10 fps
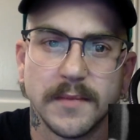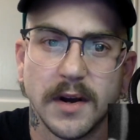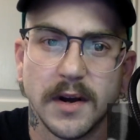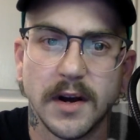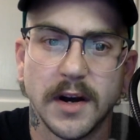
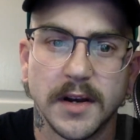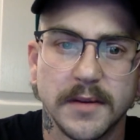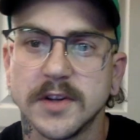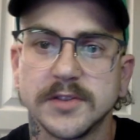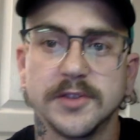Odd.
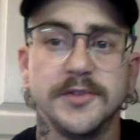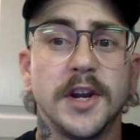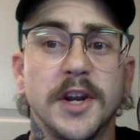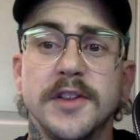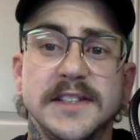So
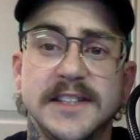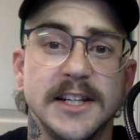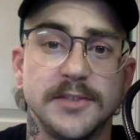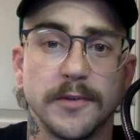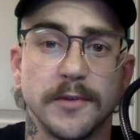none of these
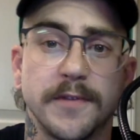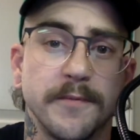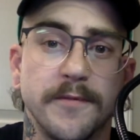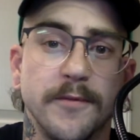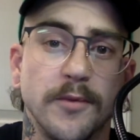kids were
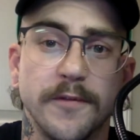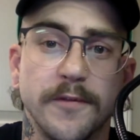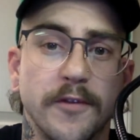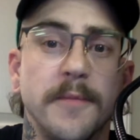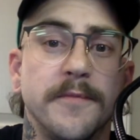
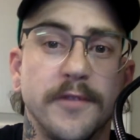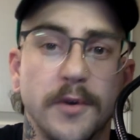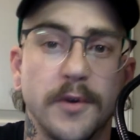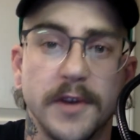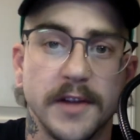from
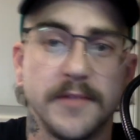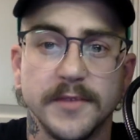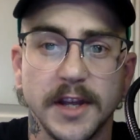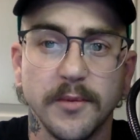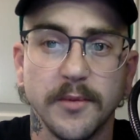Florida.
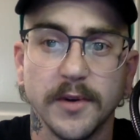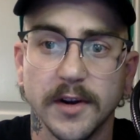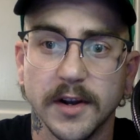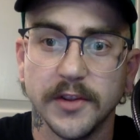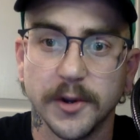They
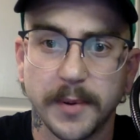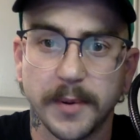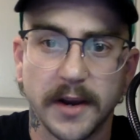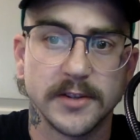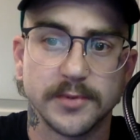were their
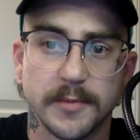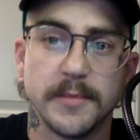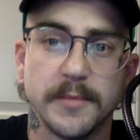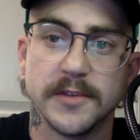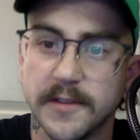parents were
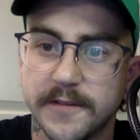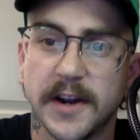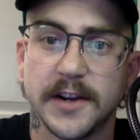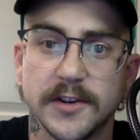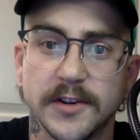members of the
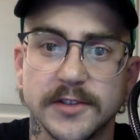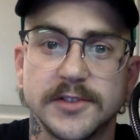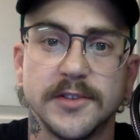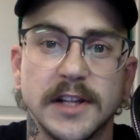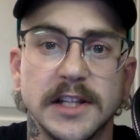Finders,
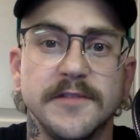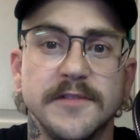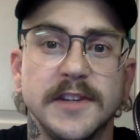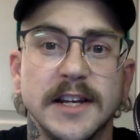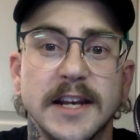so they
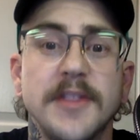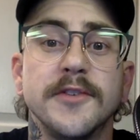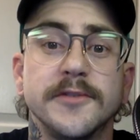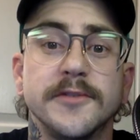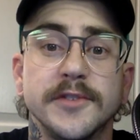lived in
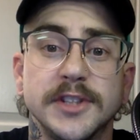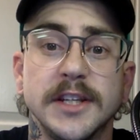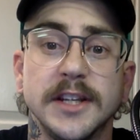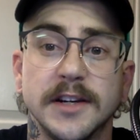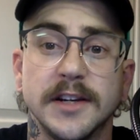Nethers,
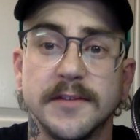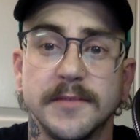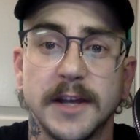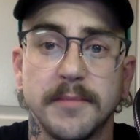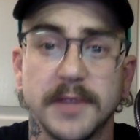Virginia,
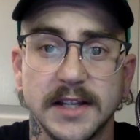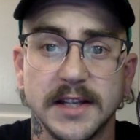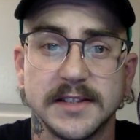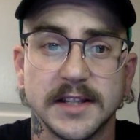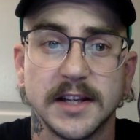that
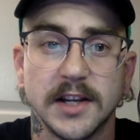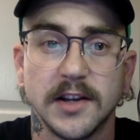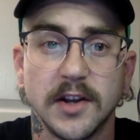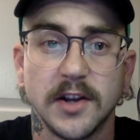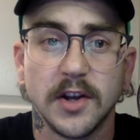place
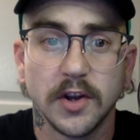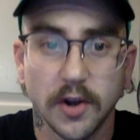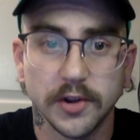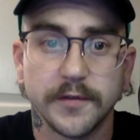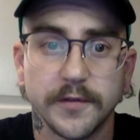
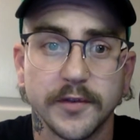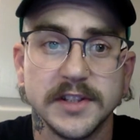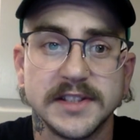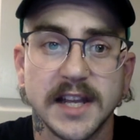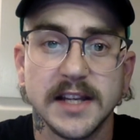called the Free
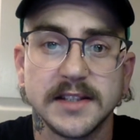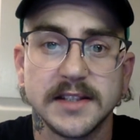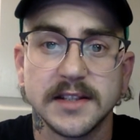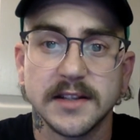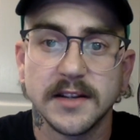
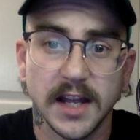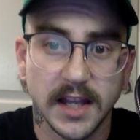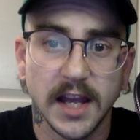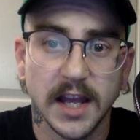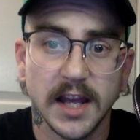State.
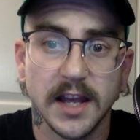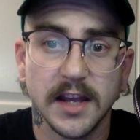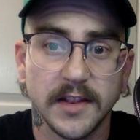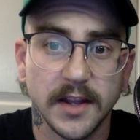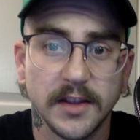
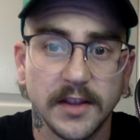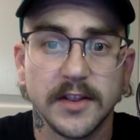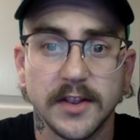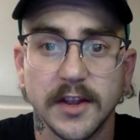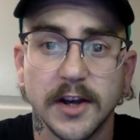AKA
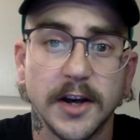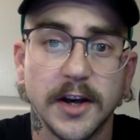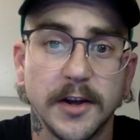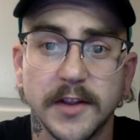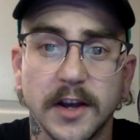
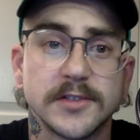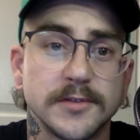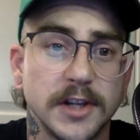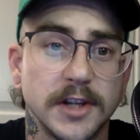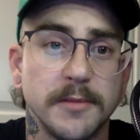they also
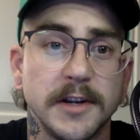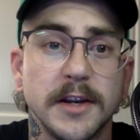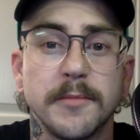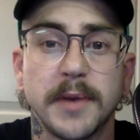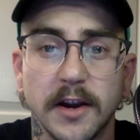dubbed it
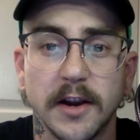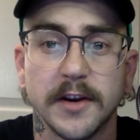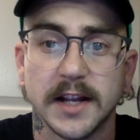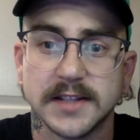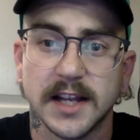
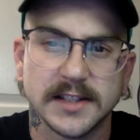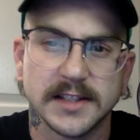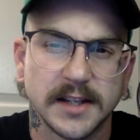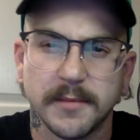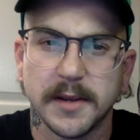Paradise. I guess
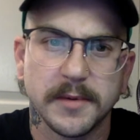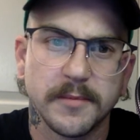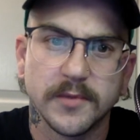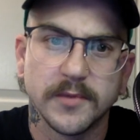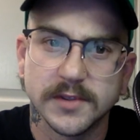that may be
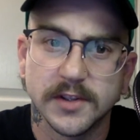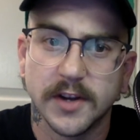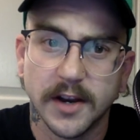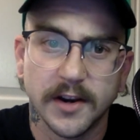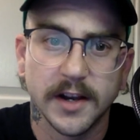a little
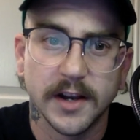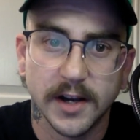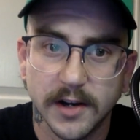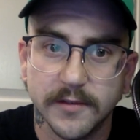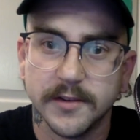area
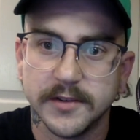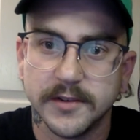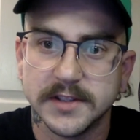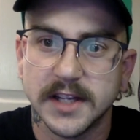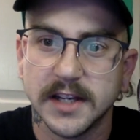of the Free
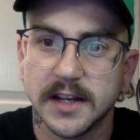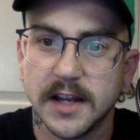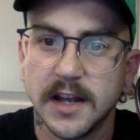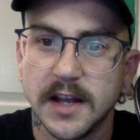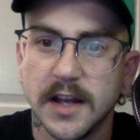State.
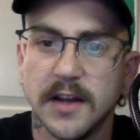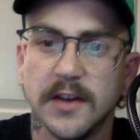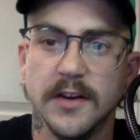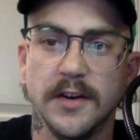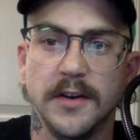
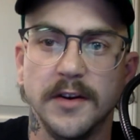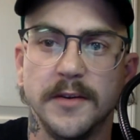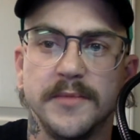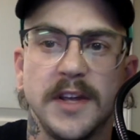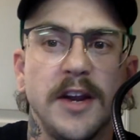
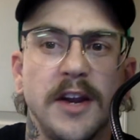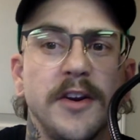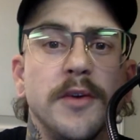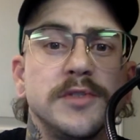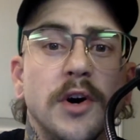The
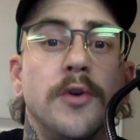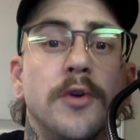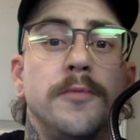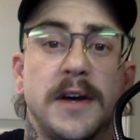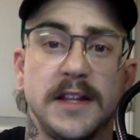area was
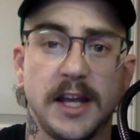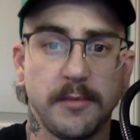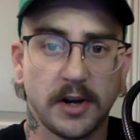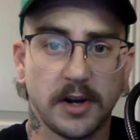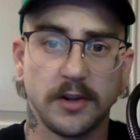owned by the game
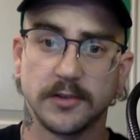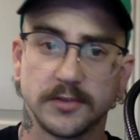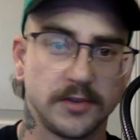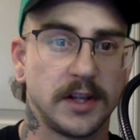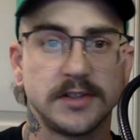caller,
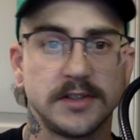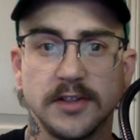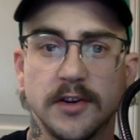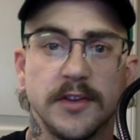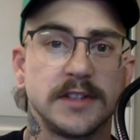so that's, you
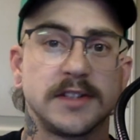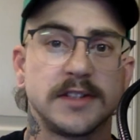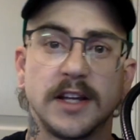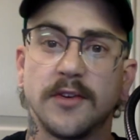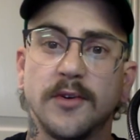know, that's
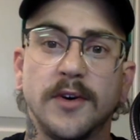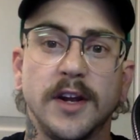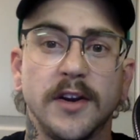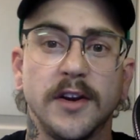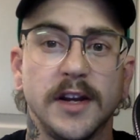that whole
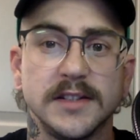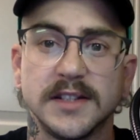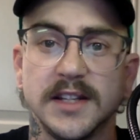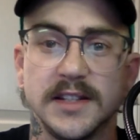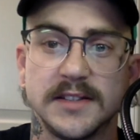area is
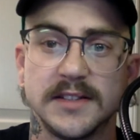his.